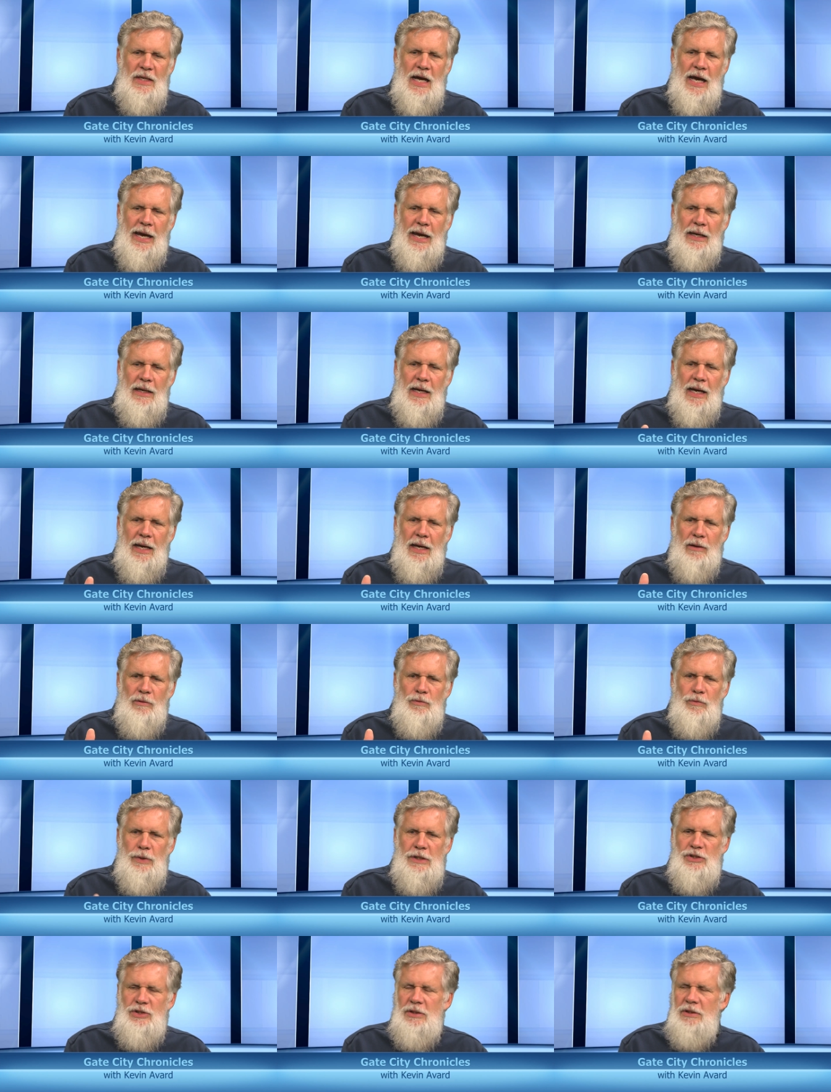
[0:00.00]
I had
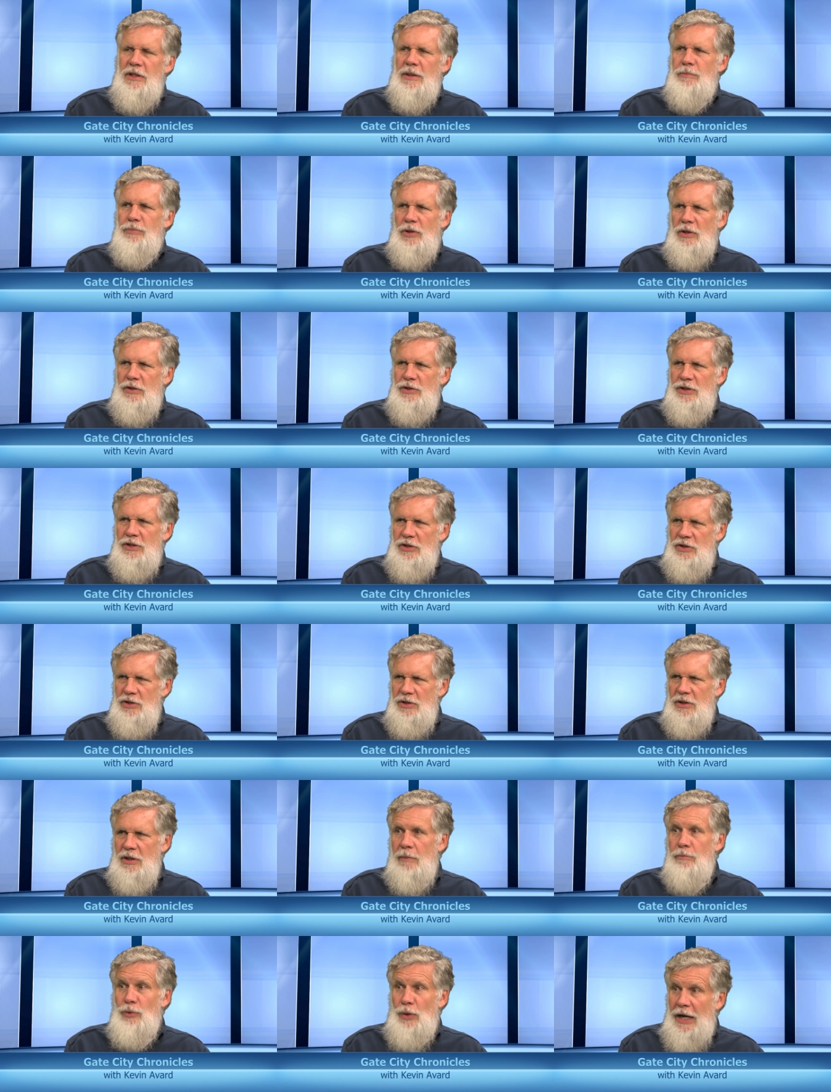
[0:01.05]
recently
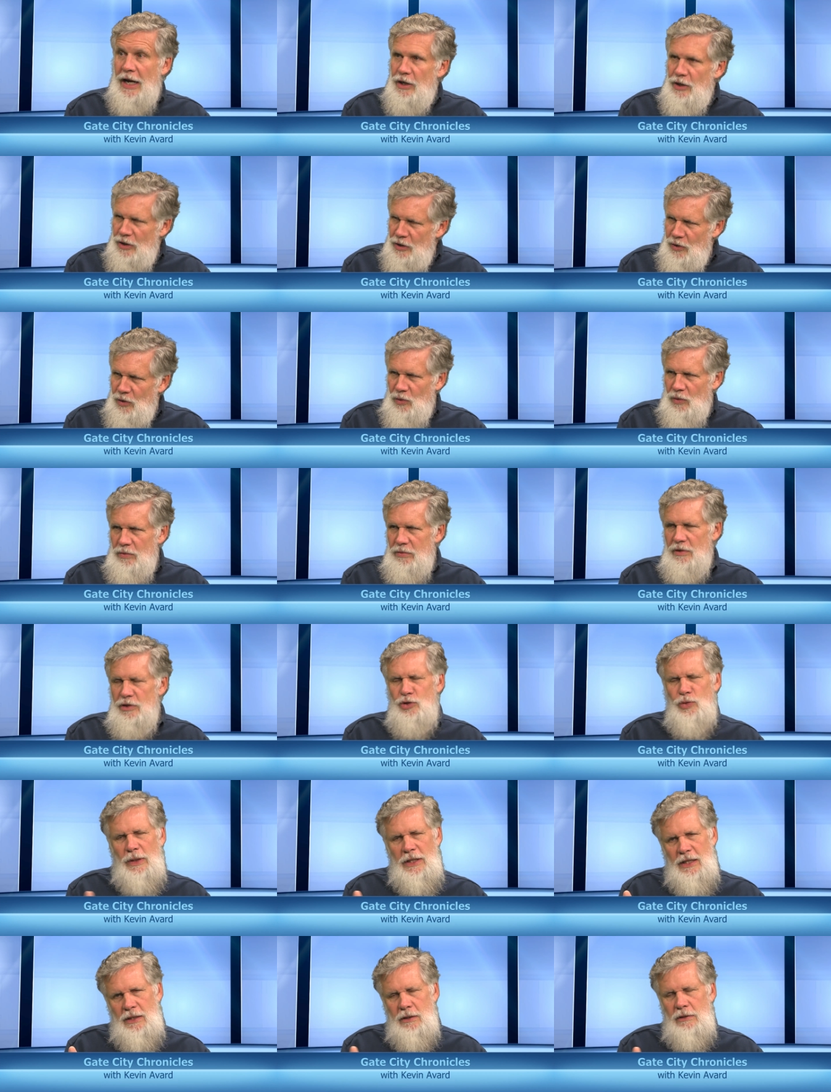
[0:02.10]
purchased a brand new, in
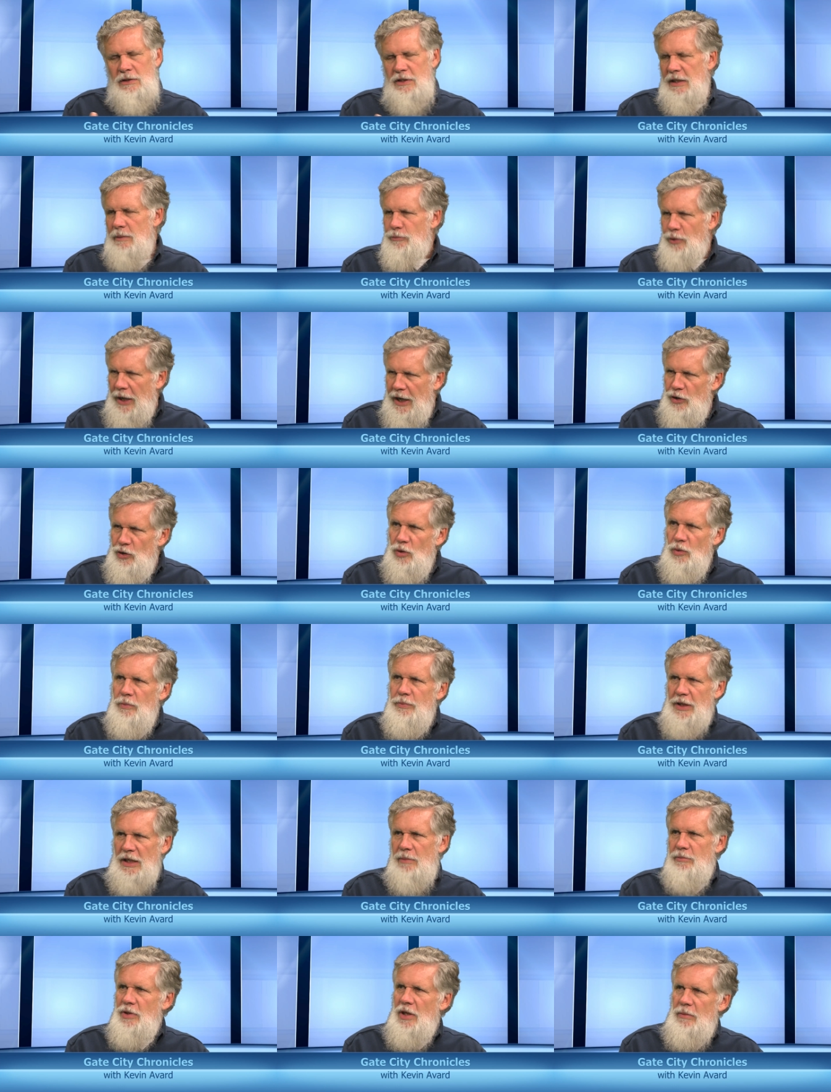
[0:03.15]
2013, brand new
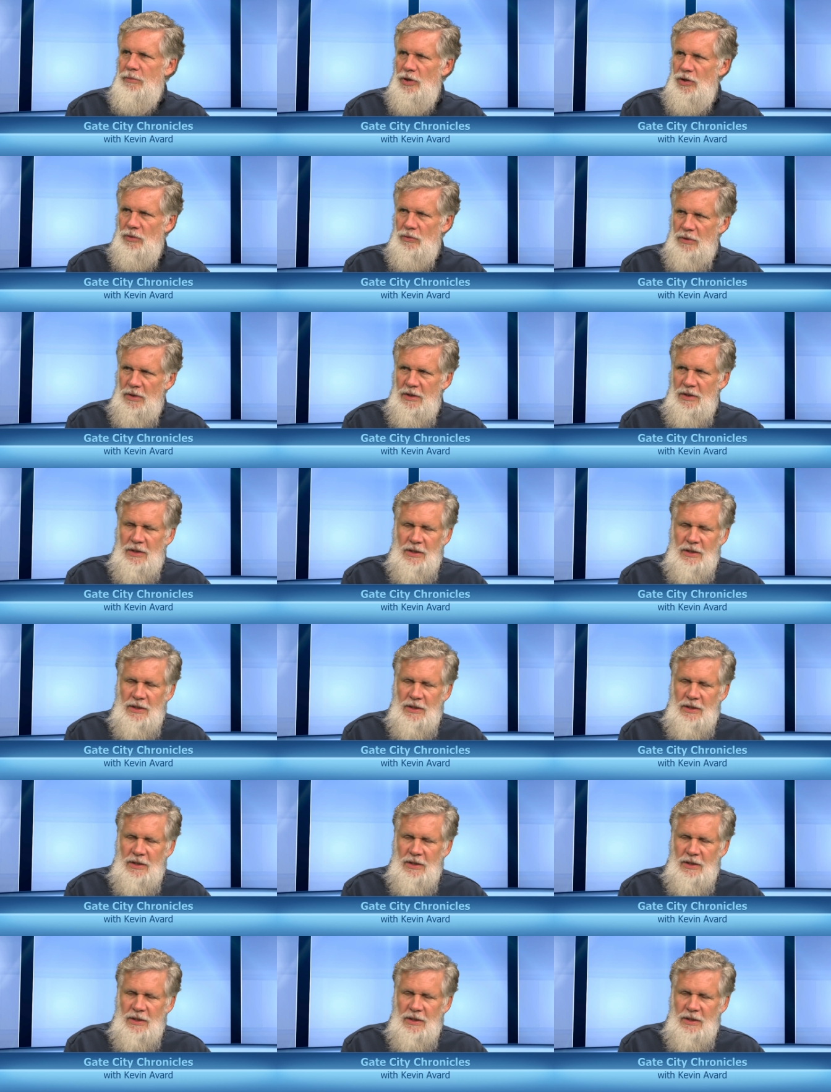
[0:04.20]
BMW